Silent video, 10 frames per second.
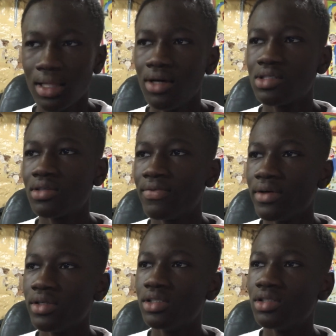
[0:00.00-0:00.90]
that was a
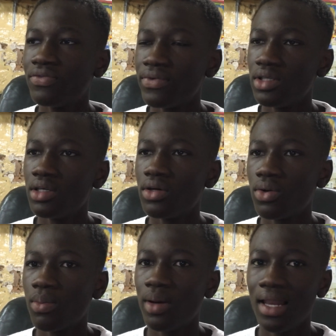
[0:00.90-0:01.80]
very good video,
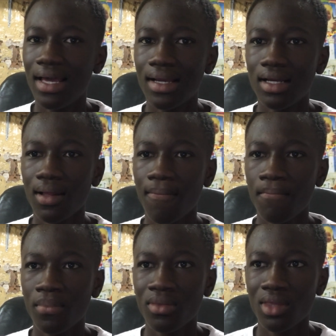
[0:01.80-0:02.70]
but like,
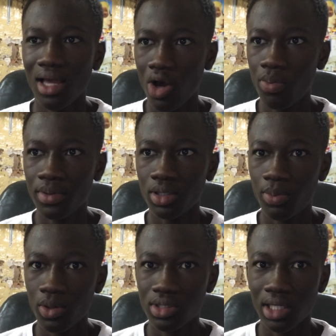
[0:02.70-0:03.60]
I opened the
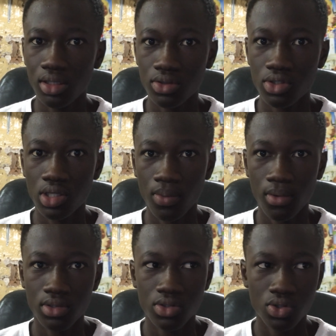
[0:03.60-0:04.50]
portal into
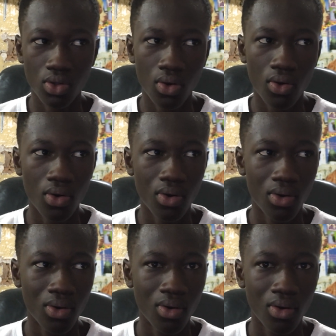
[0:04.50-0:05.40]
someone's store
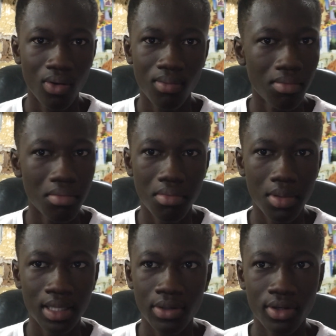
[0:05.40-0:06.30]

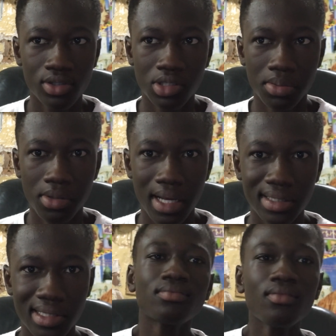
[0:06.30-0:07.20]
and they weren't surprised.